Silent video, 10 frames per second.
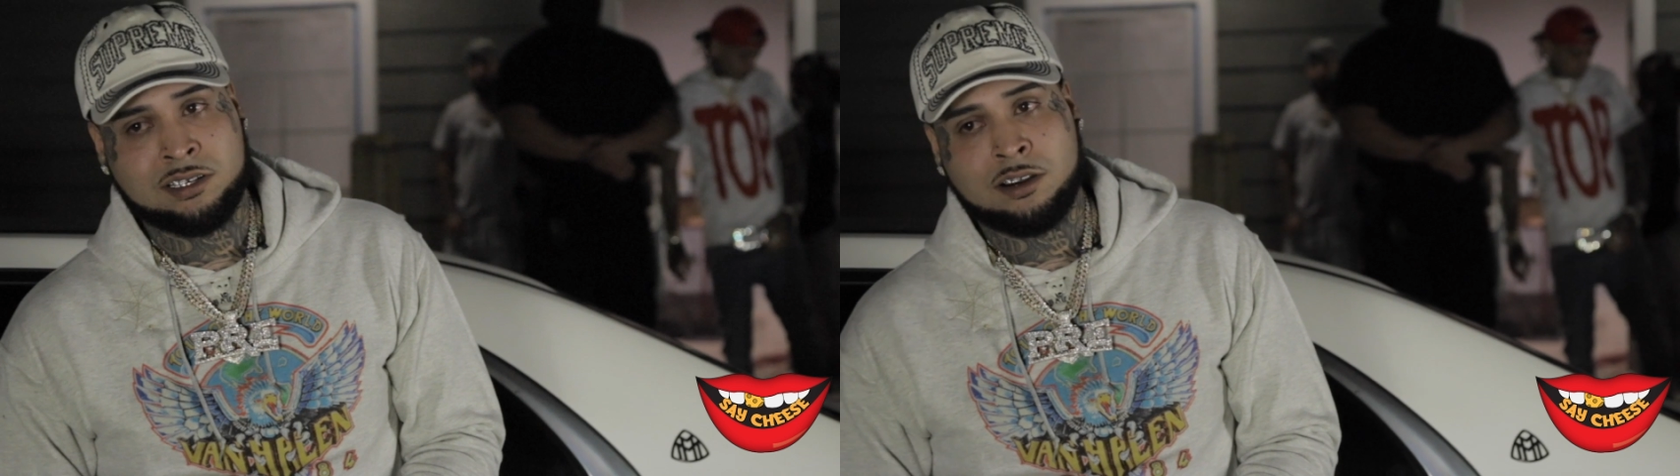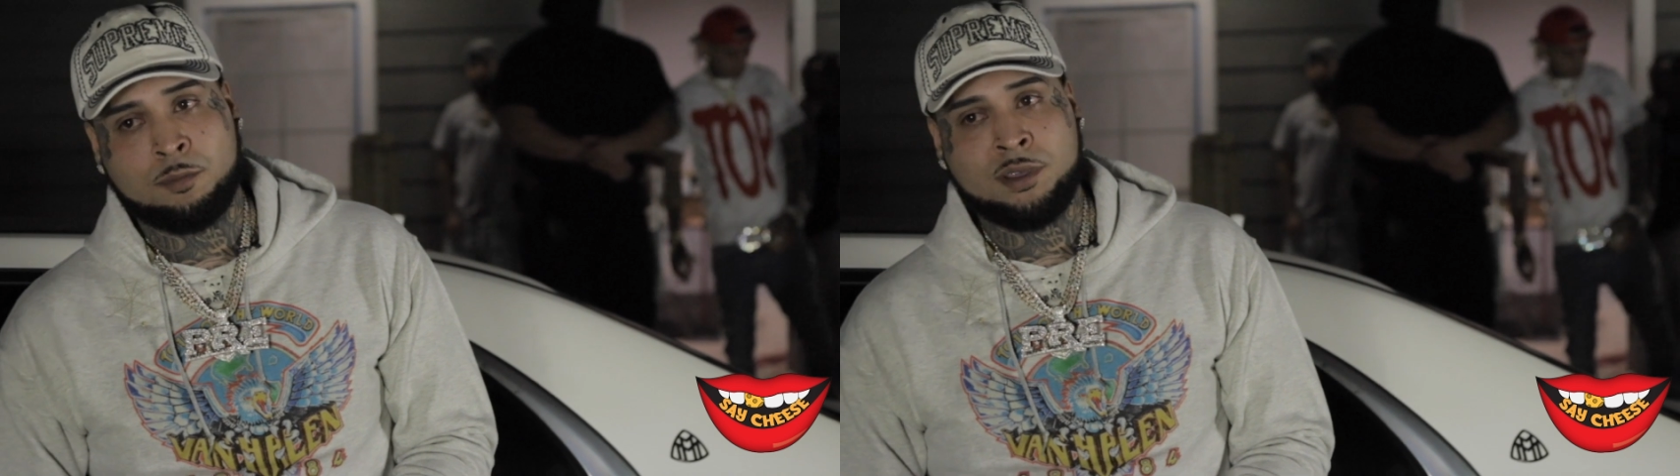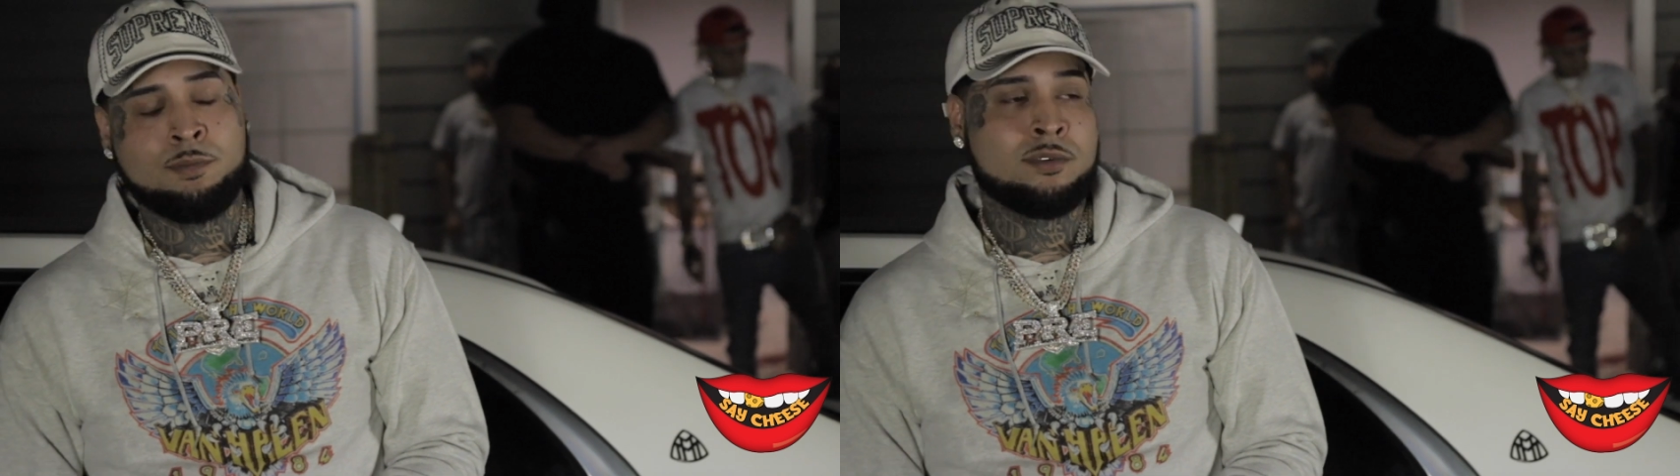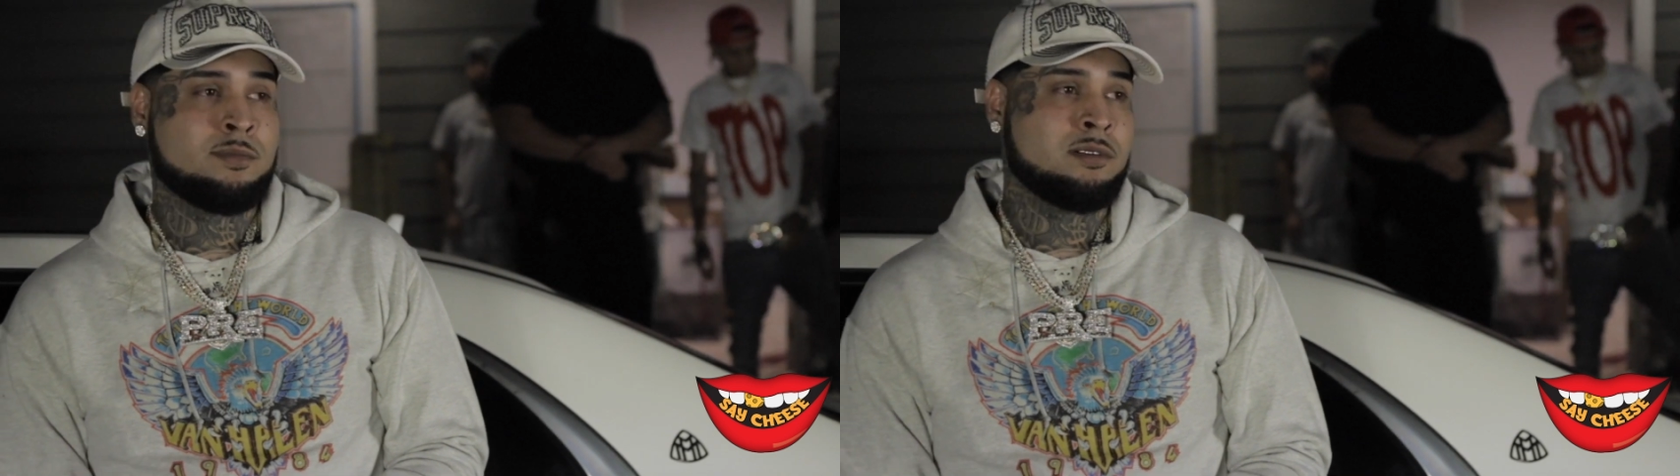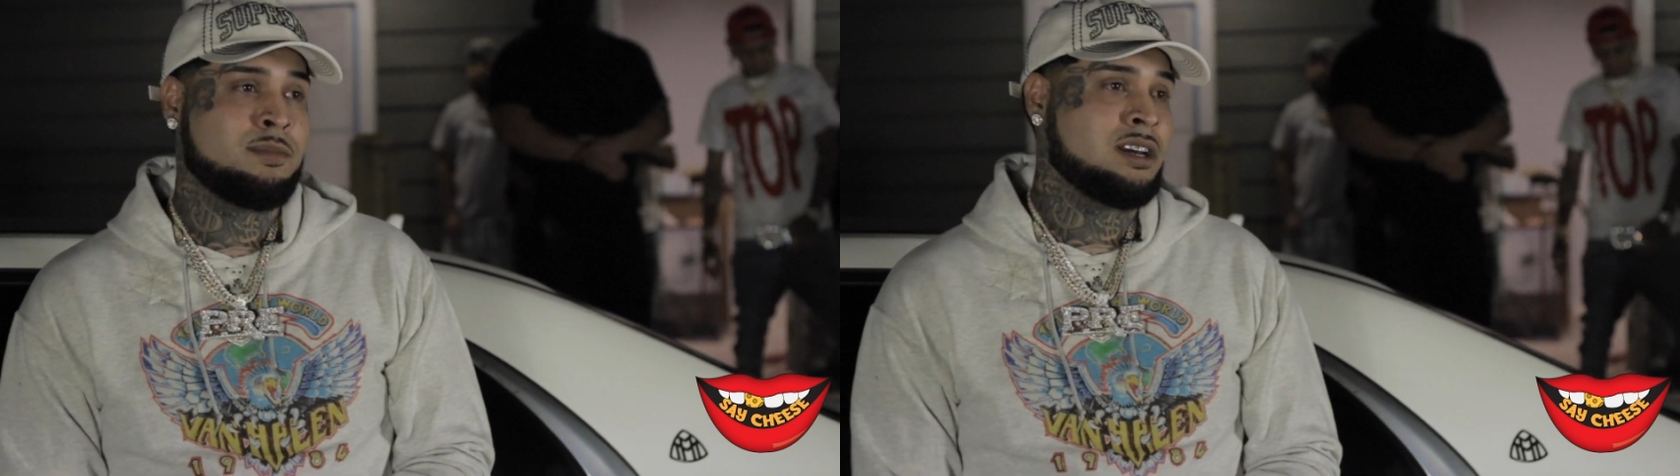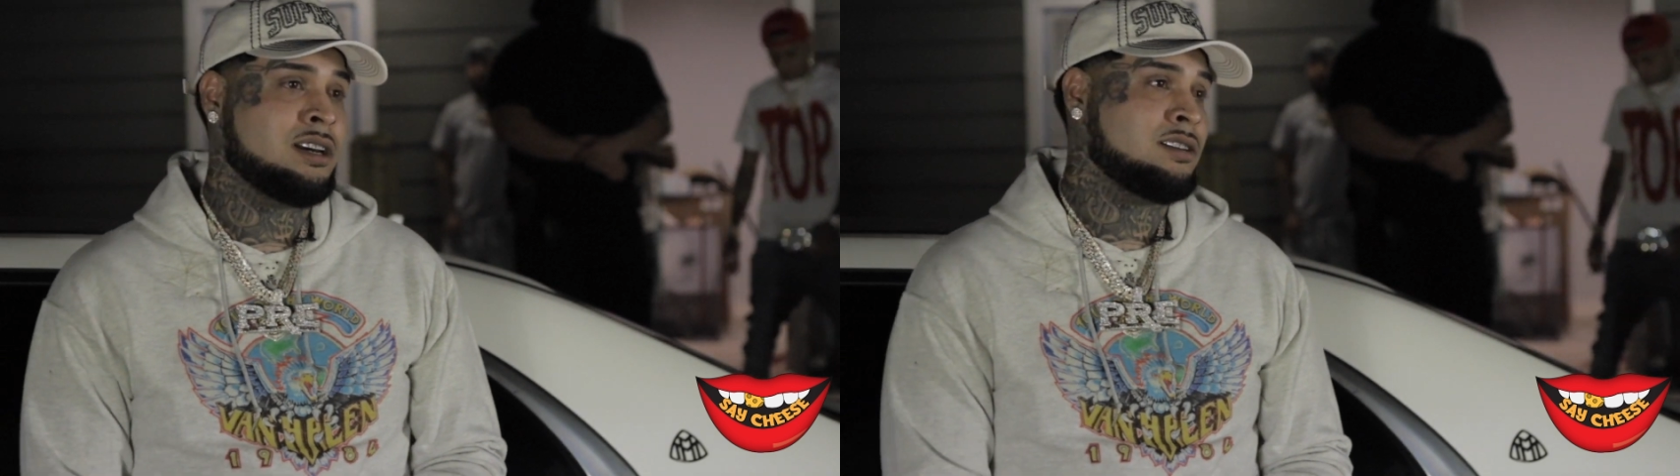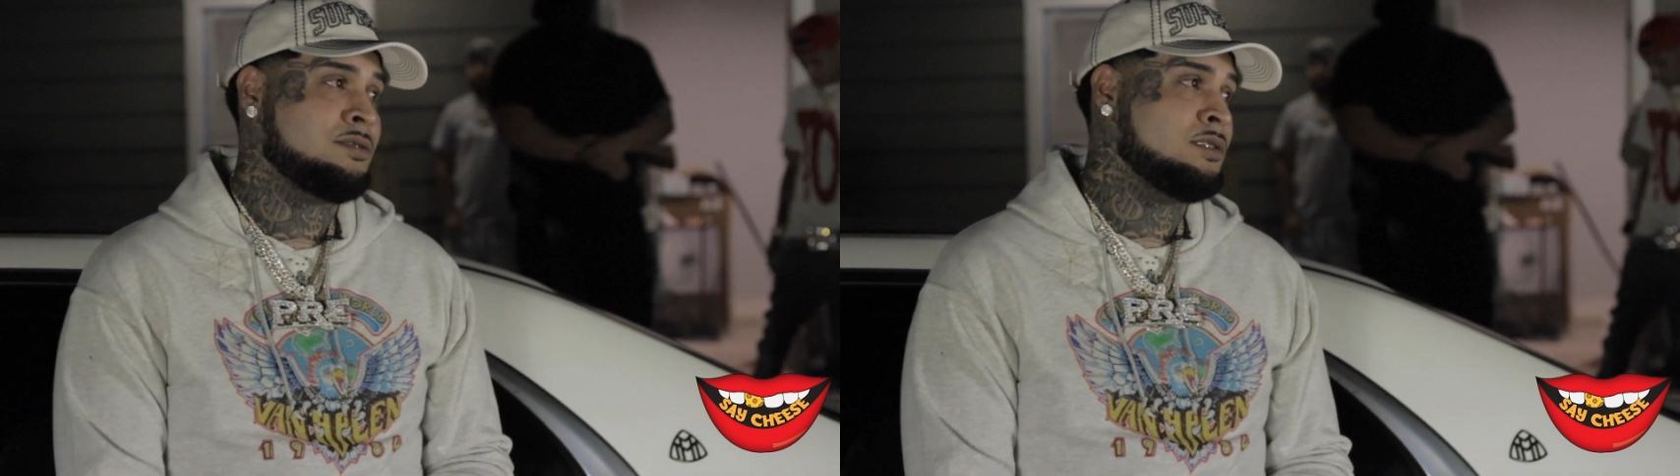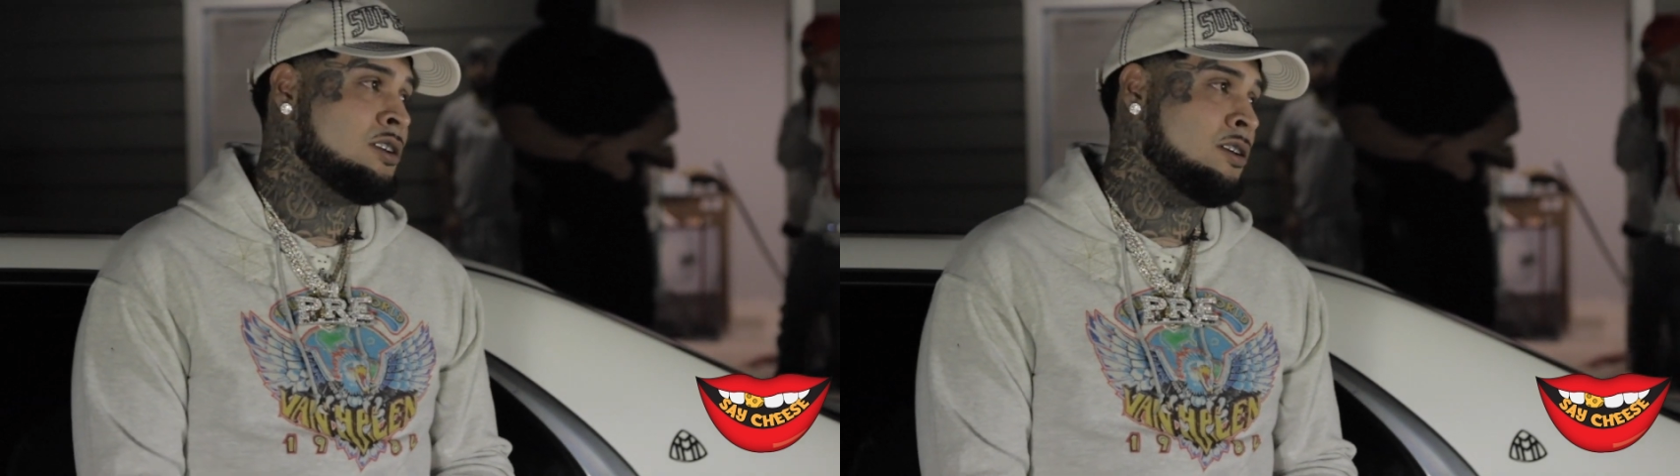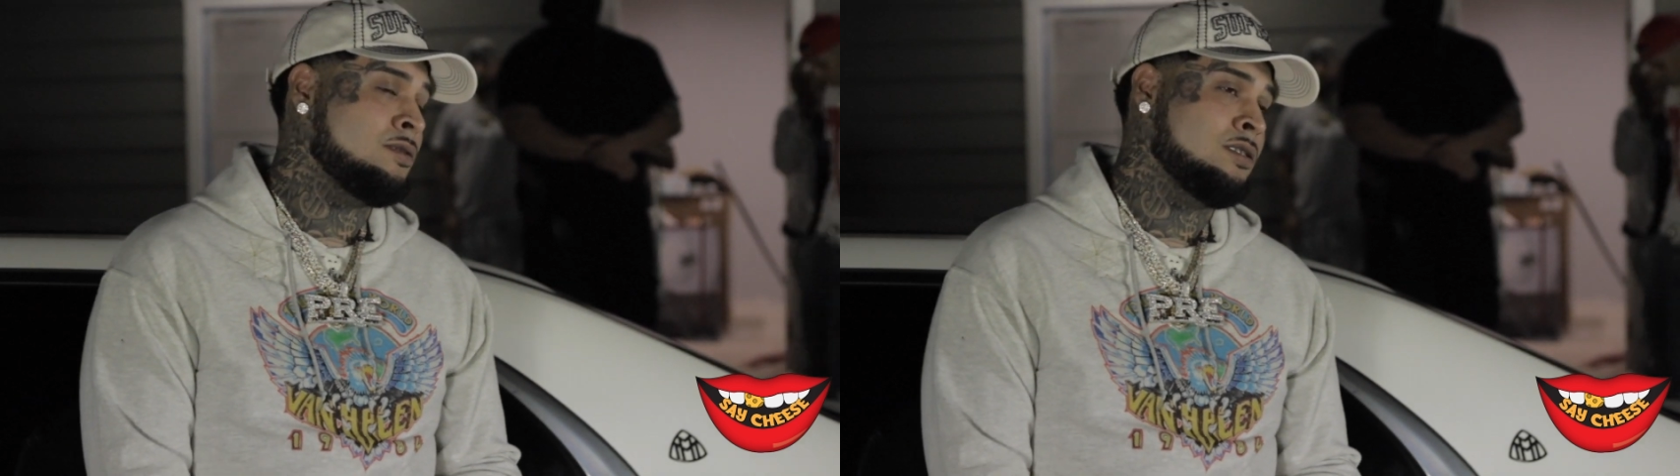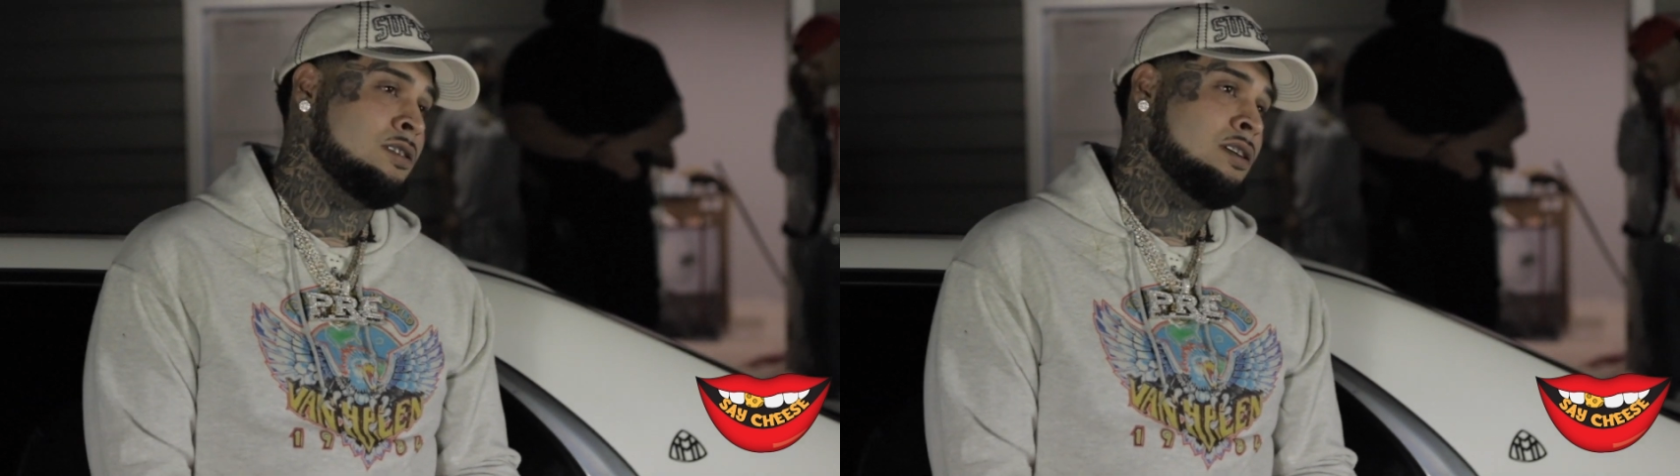because of the people, but because of you know